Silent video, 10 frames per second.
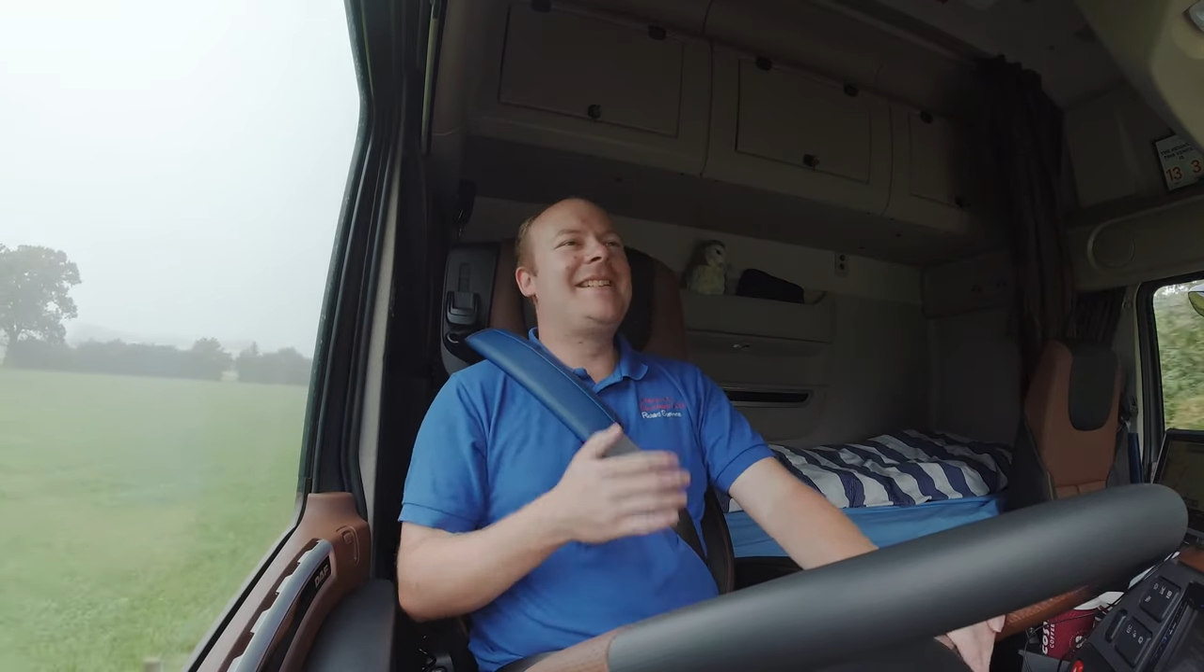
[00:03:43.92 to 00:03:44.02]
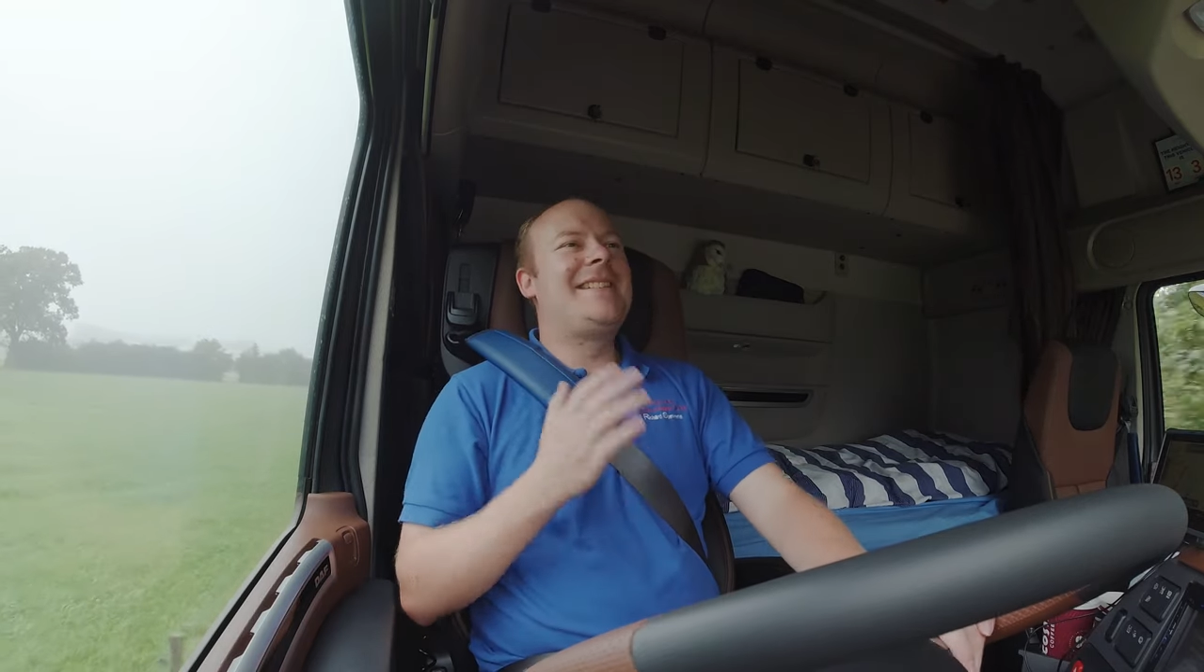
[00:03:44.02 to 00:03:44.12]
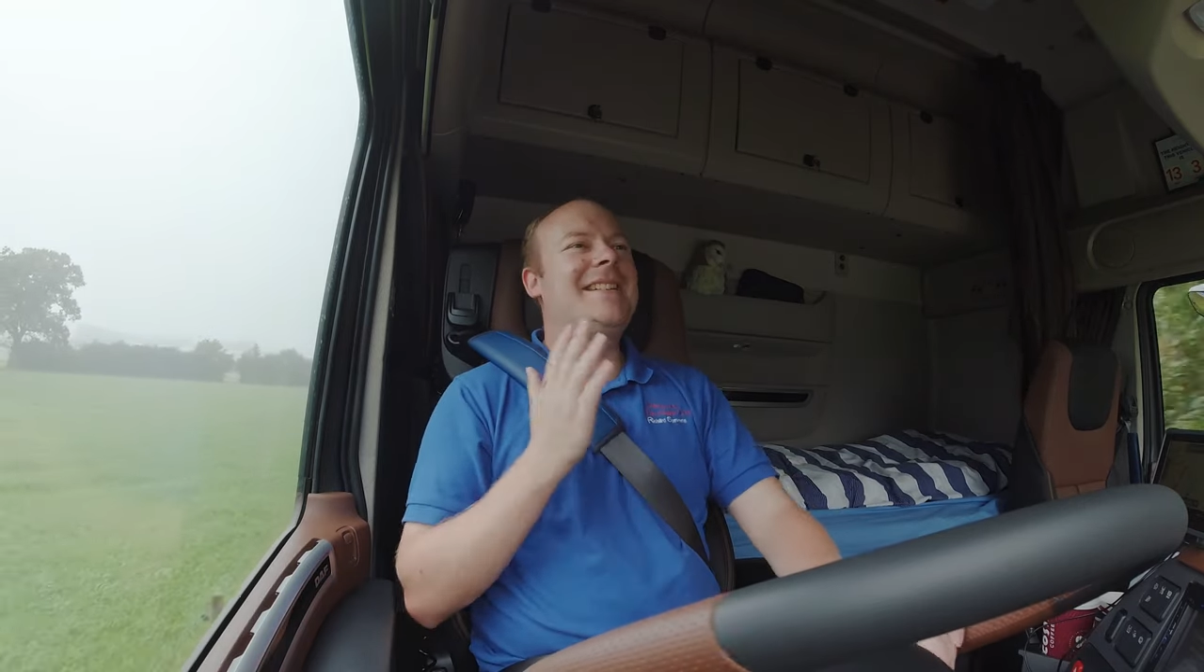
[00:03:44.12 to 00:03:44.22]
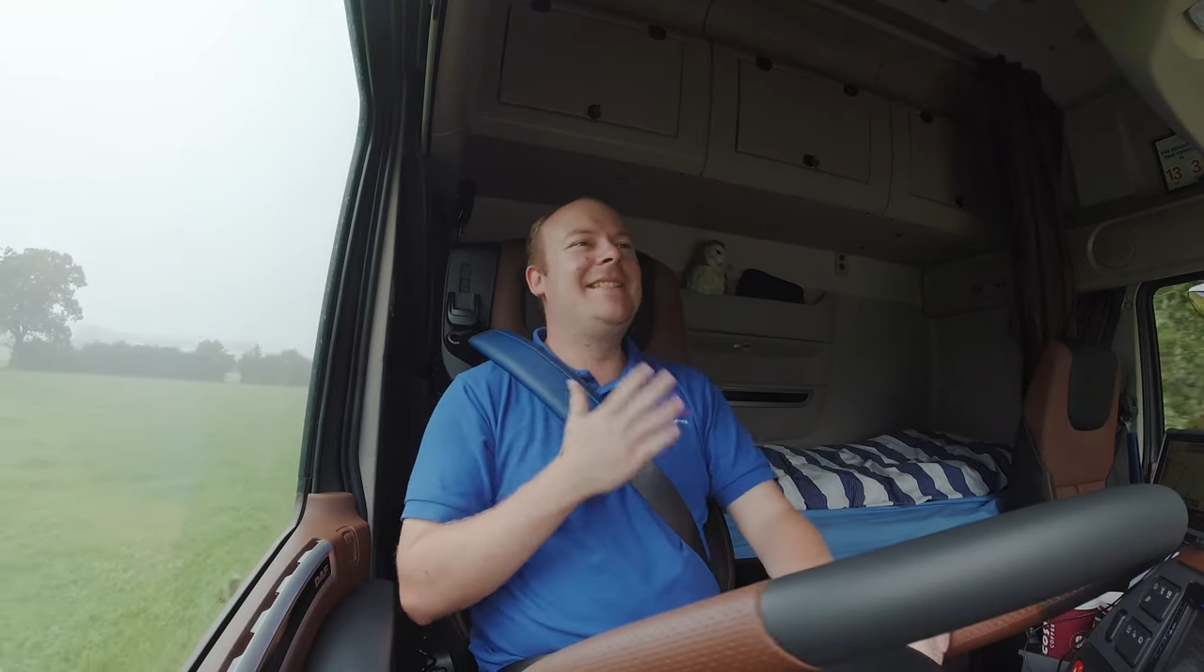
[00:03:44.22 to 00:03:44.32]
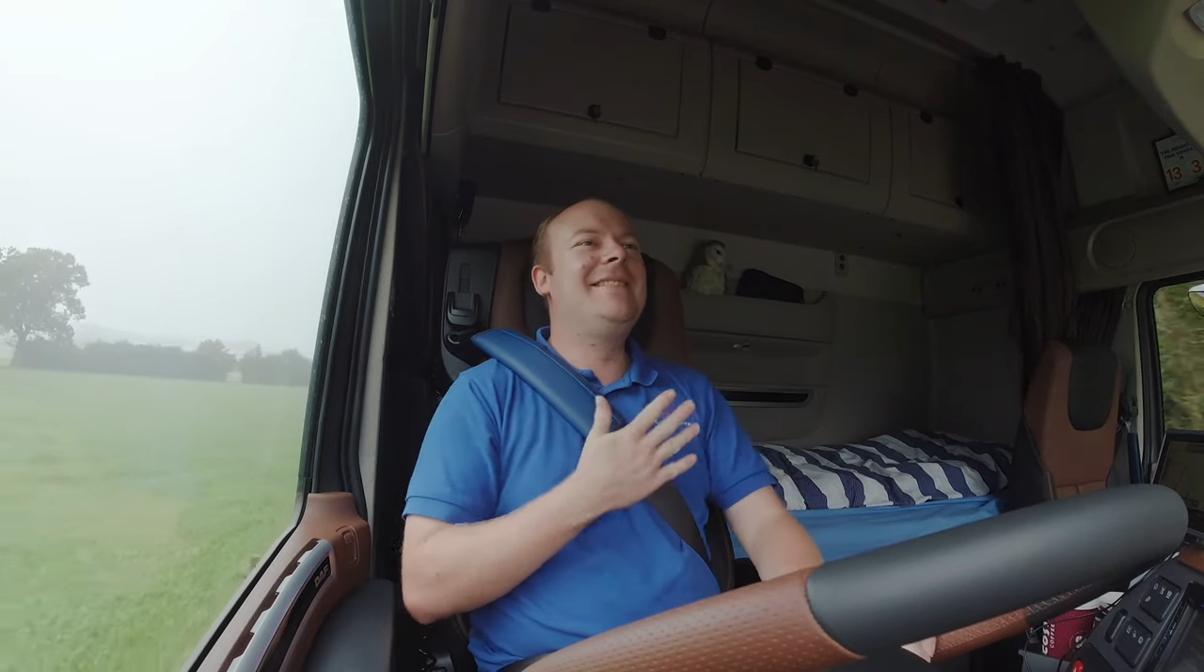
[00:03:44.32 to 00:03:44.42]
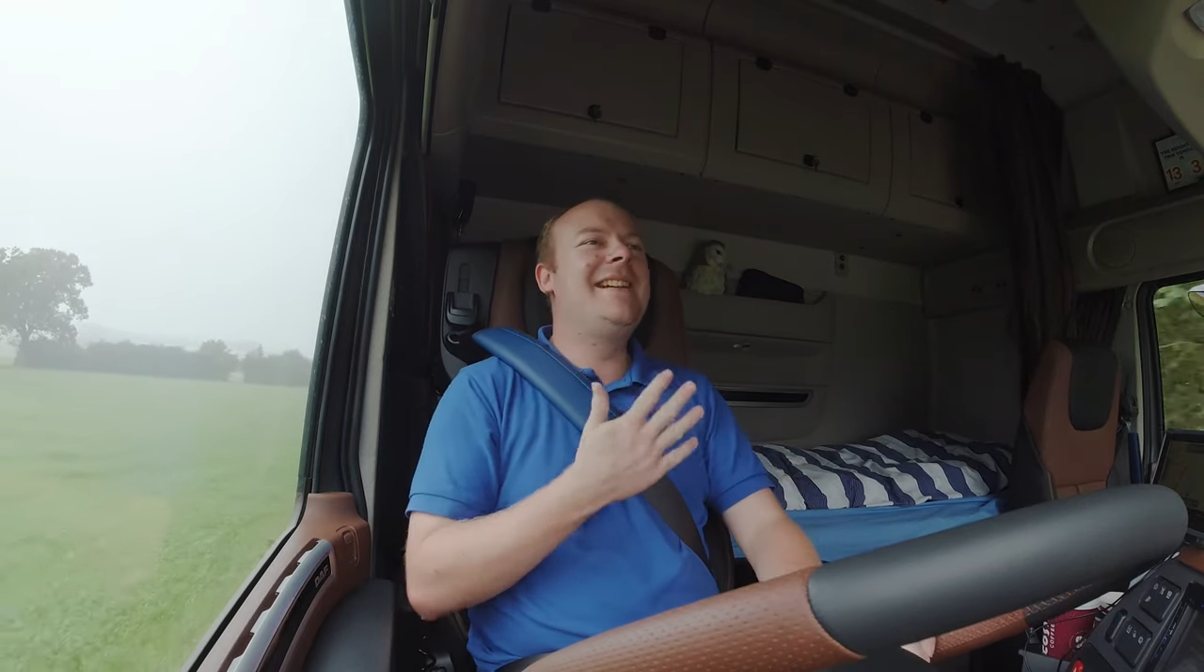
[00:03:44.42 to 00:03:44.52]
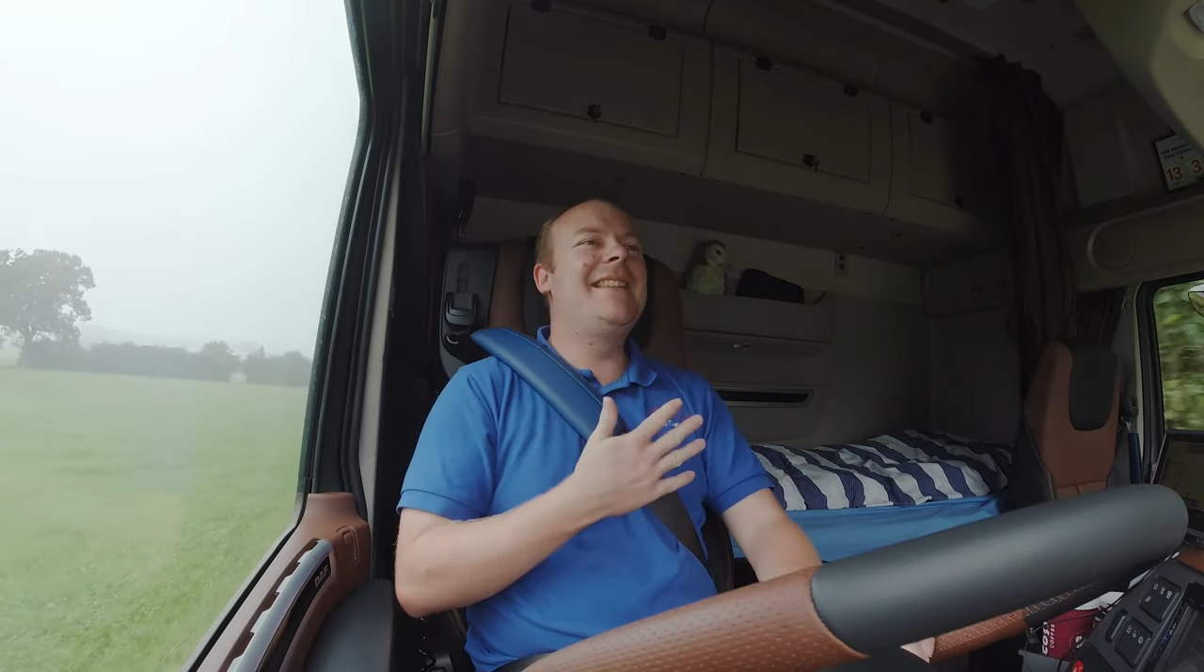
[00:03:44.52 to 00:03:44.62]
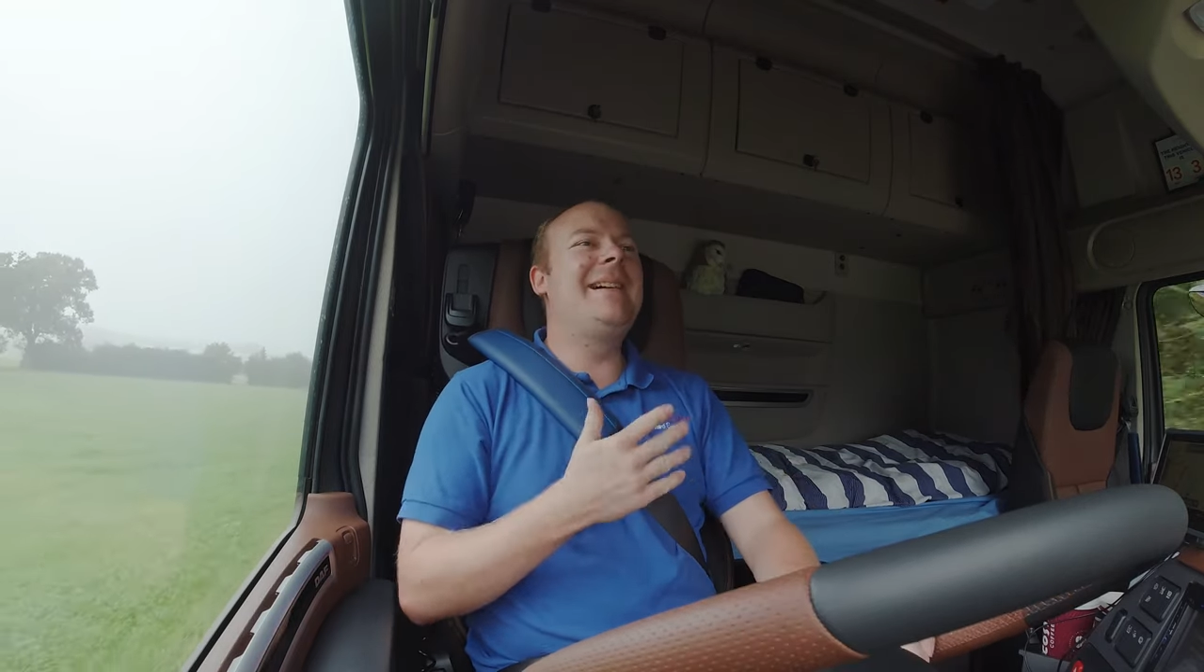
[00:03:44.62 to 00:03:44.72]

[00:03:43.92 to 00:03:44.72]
So don't let